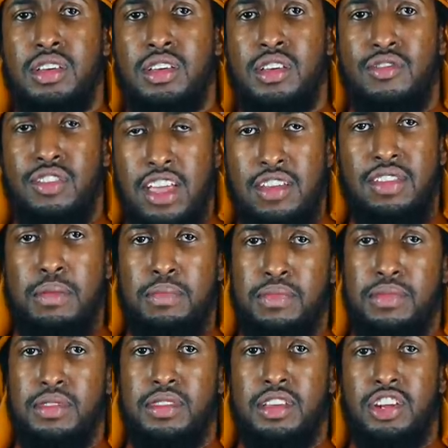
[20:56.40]
Forgive them,
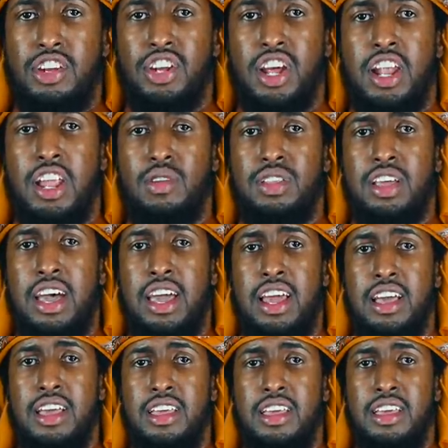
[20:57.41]
inshallah
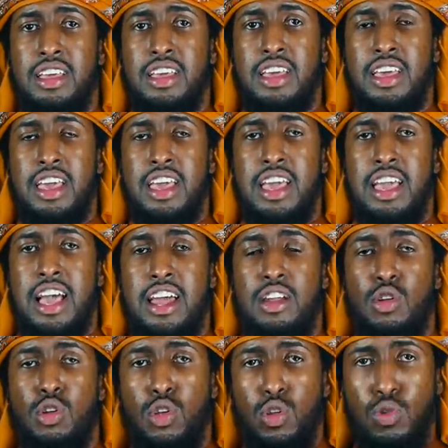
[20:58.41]
ta'ala.
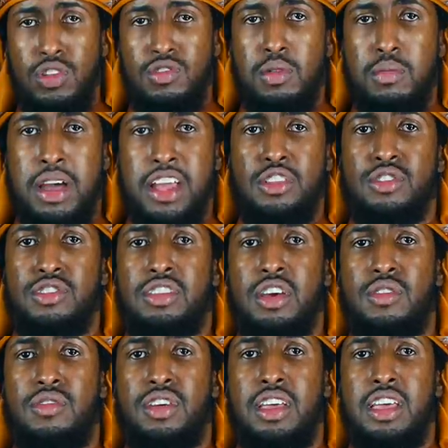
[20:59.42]
And always remind
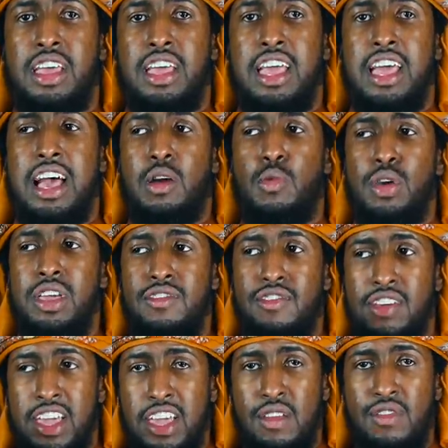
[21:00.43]
yourself, we
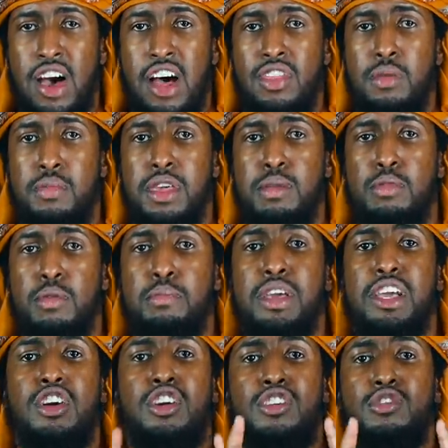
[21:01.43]
forgive other people
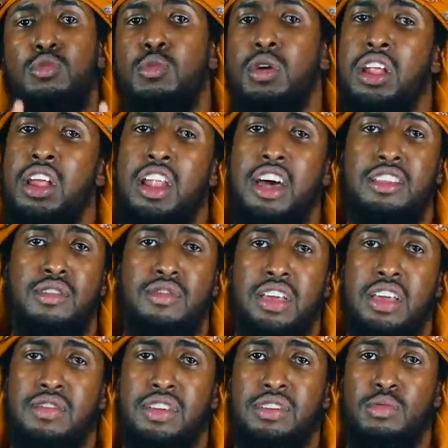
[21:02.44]
because we want Allah to
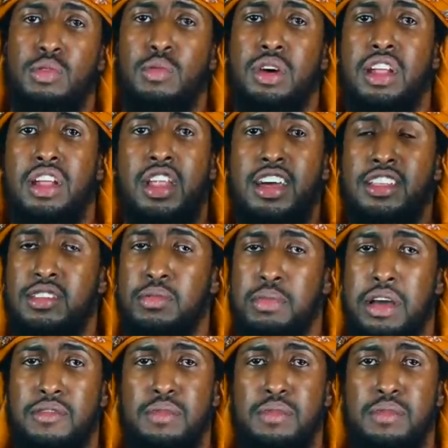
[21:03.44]
forgive us. We want Allah to have